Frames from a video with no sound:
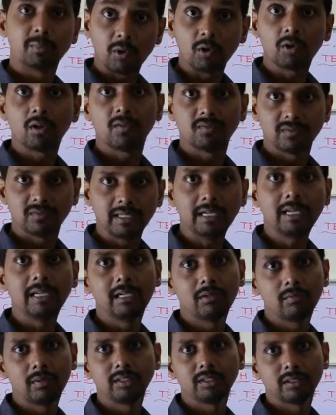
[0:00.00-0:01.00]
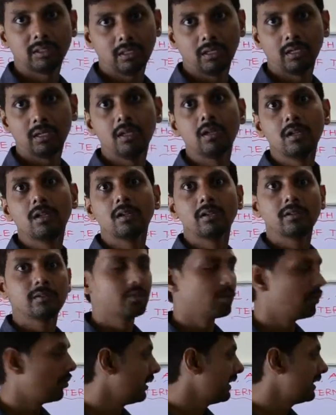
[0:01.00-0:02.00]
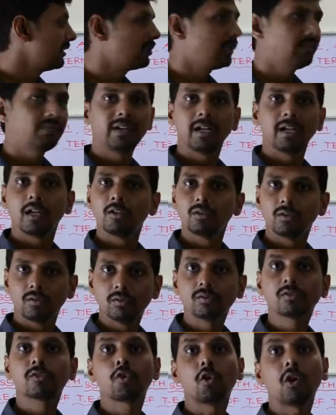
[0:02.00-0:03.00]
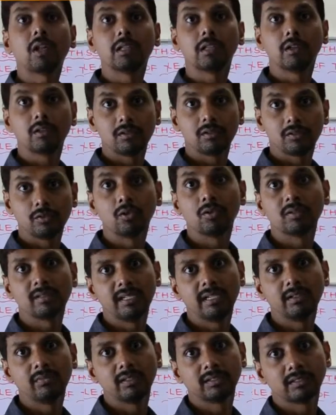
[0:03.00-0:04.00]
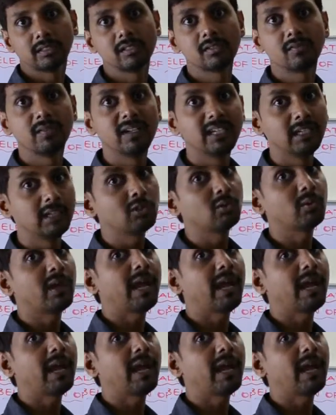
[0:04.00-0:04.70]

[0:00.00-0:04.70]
power of 3 equation, so it is difficult to solve those equations. We need to